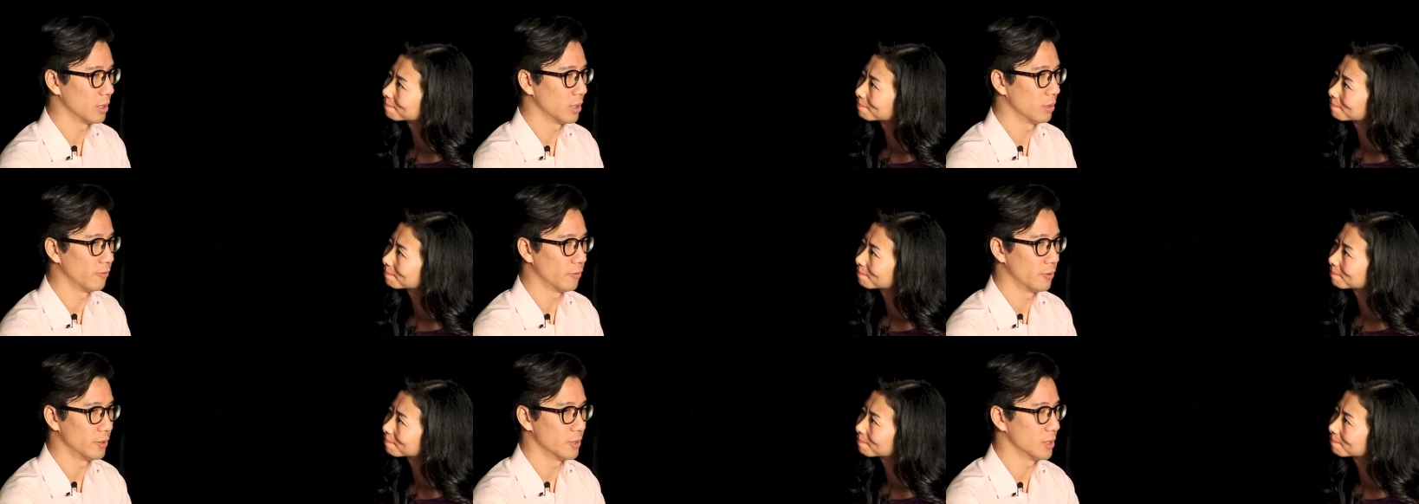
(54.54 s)

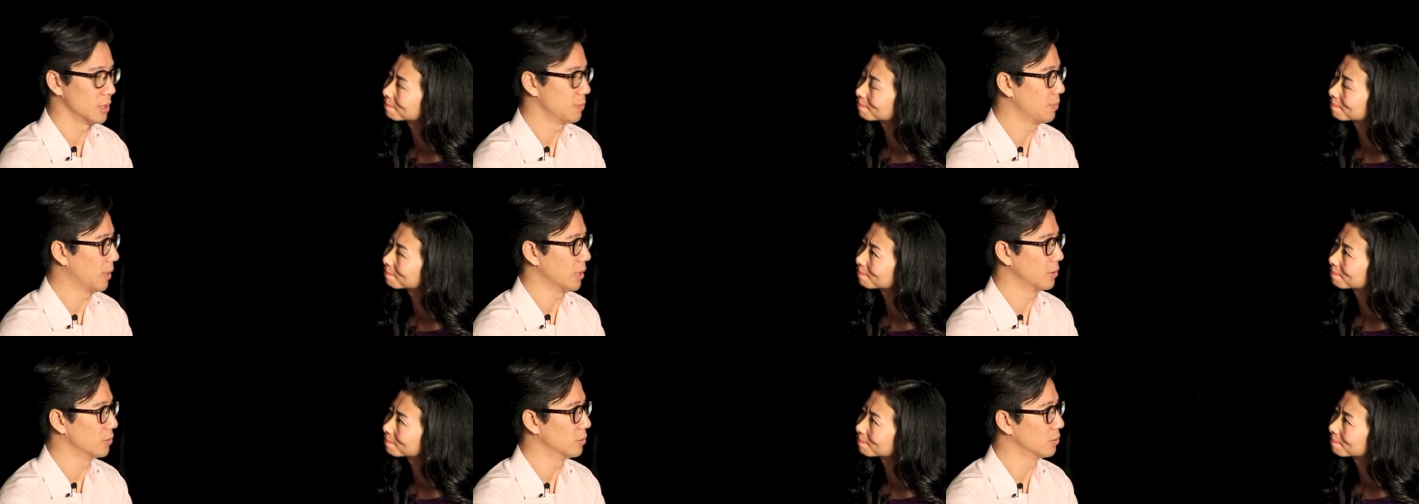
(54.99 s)
Speaker 1: For instance,
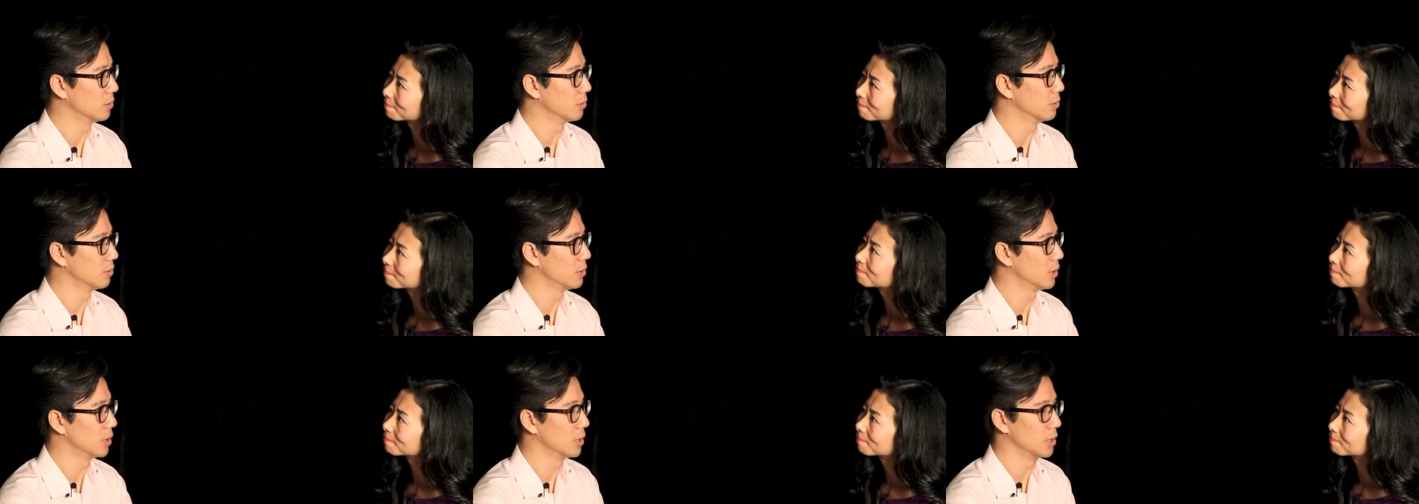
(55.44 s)

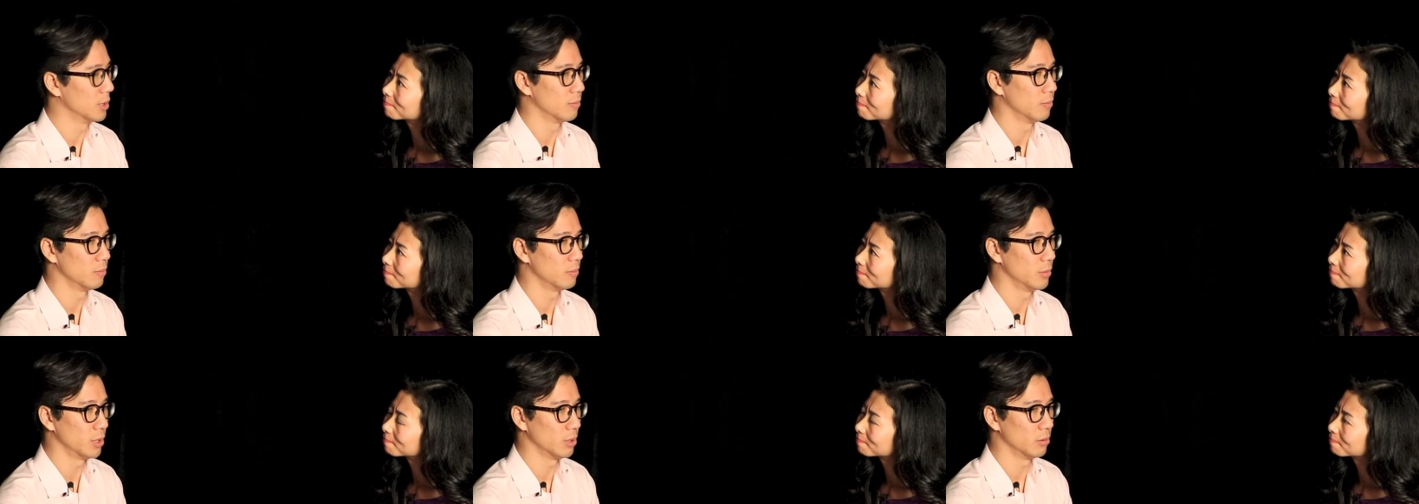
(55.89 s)
Baidu,
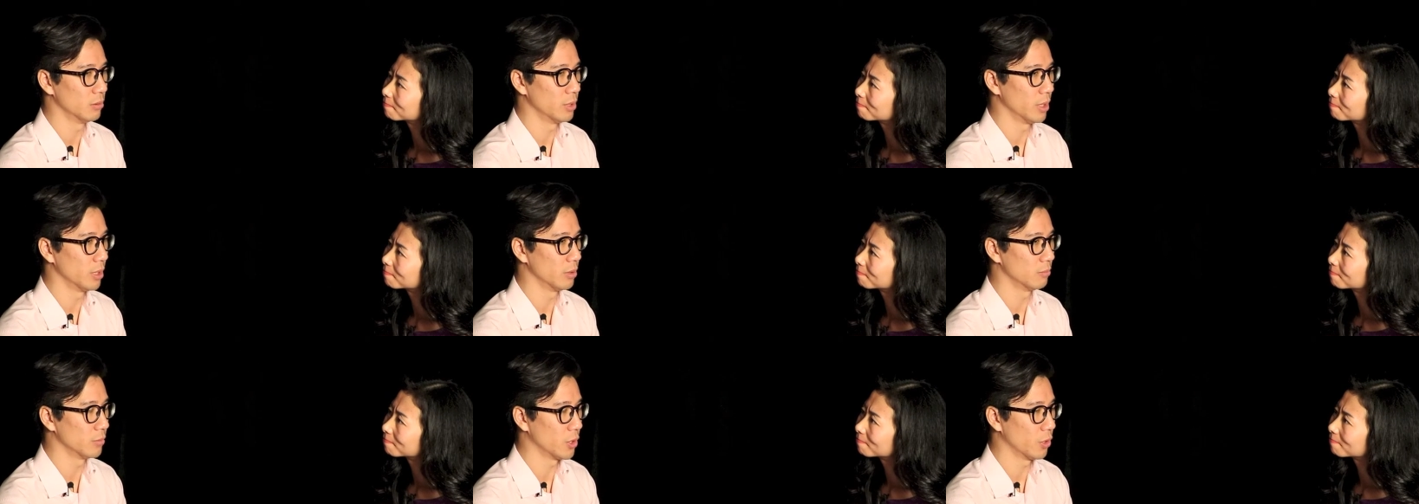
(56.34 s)
you know,
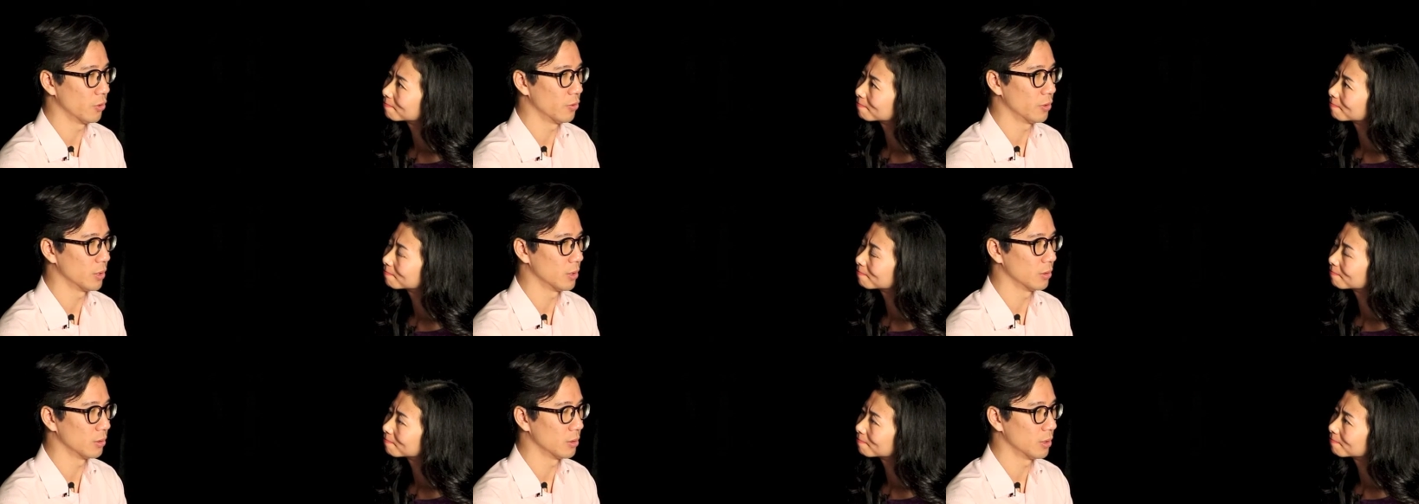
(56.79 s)
they're
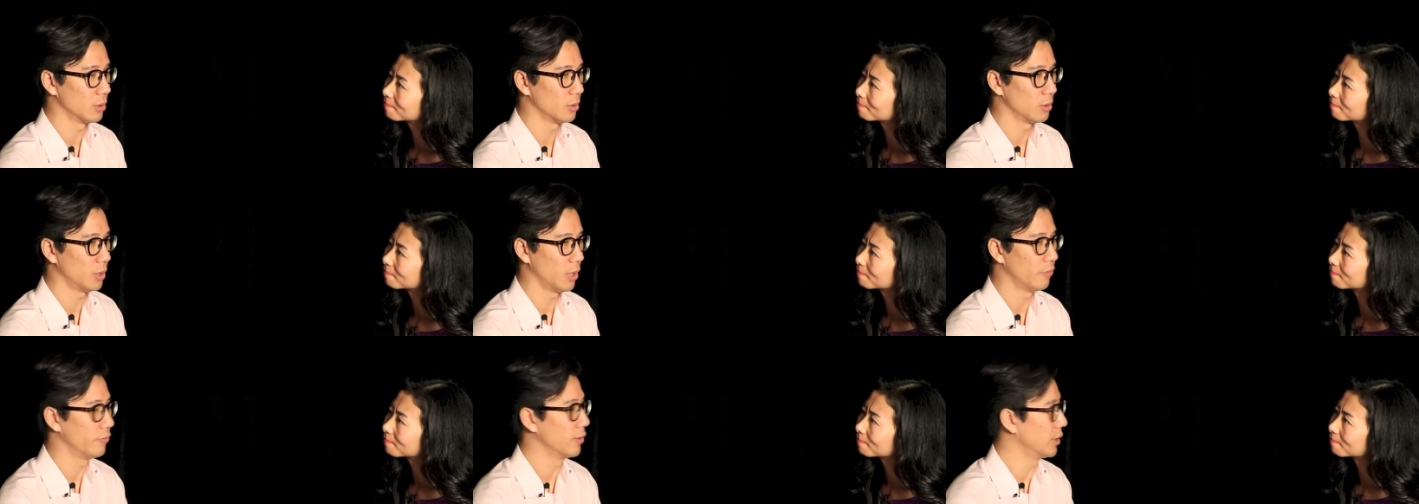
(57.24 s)
going
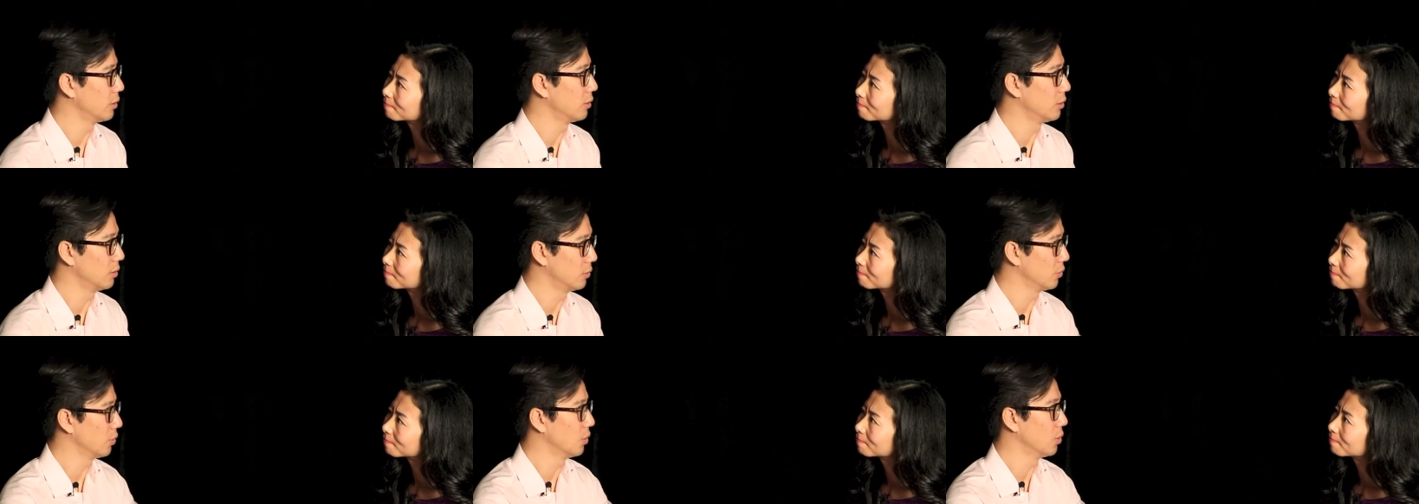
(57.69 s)
heavily
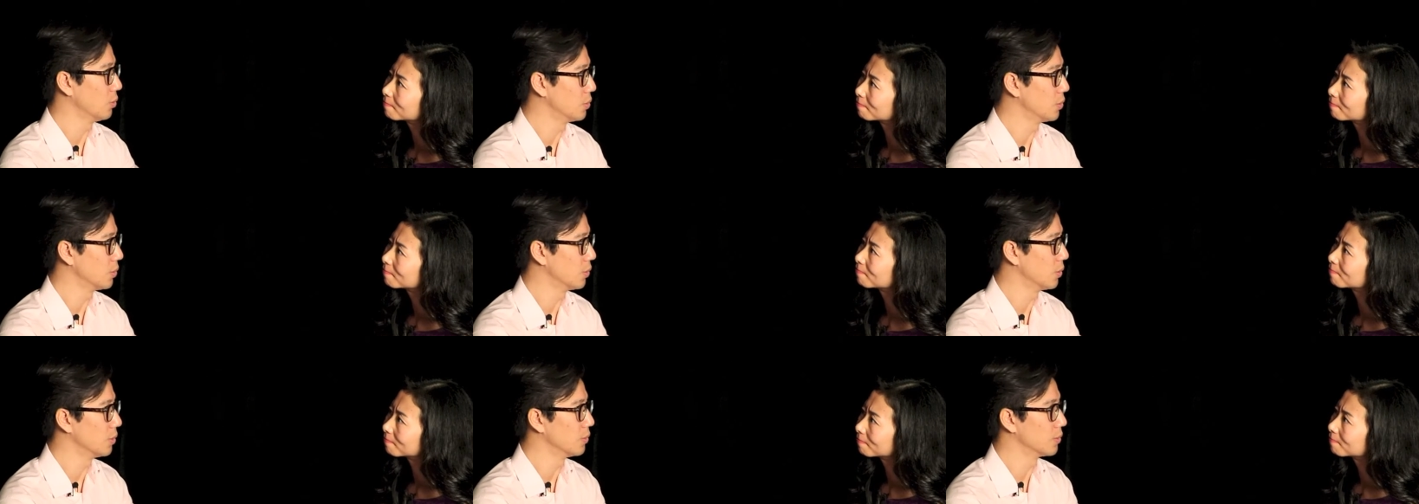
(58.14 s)
into
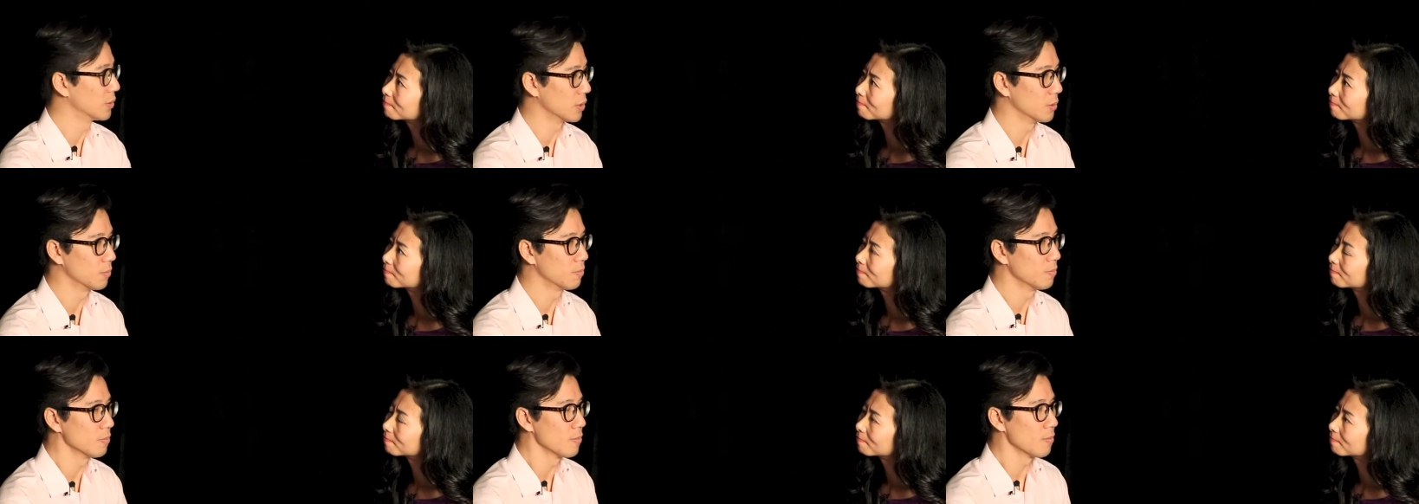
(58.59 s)
O2O,
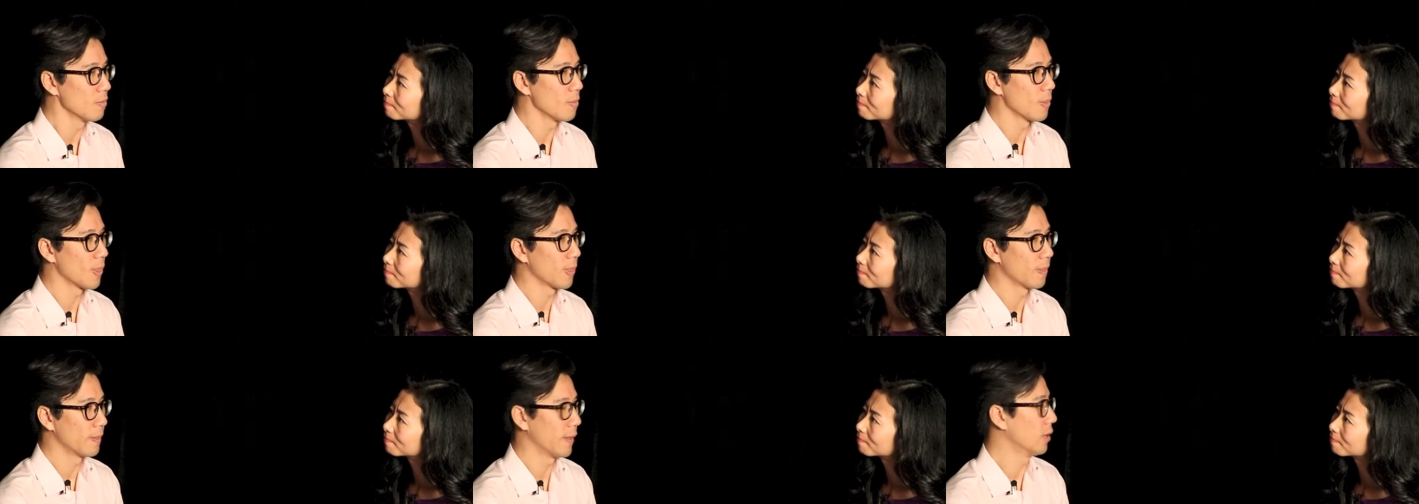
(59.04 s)
so
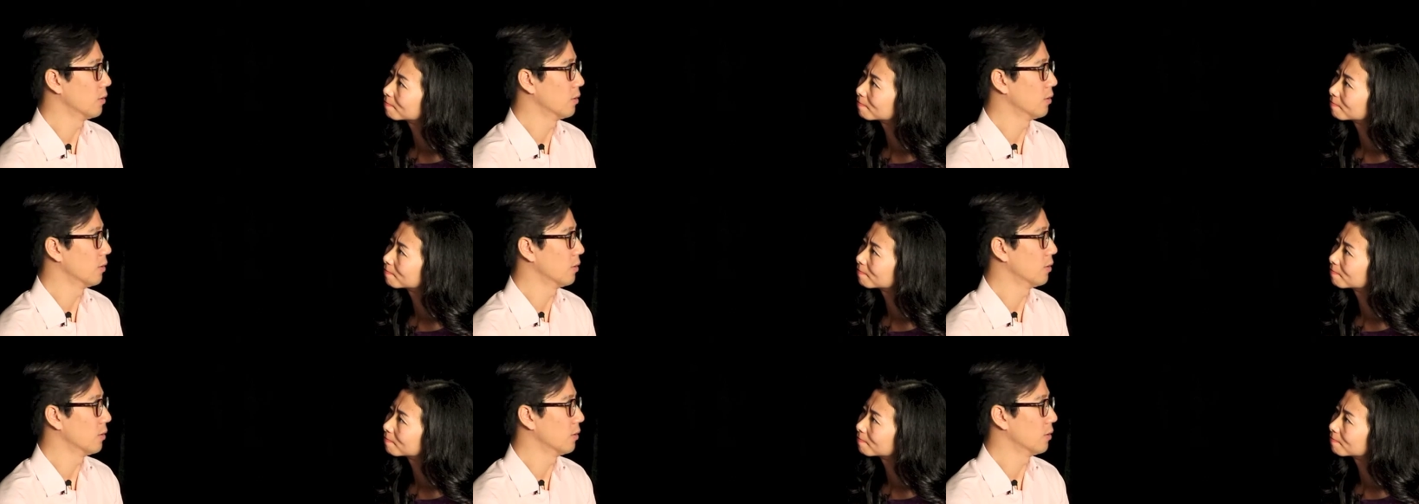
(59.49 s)
that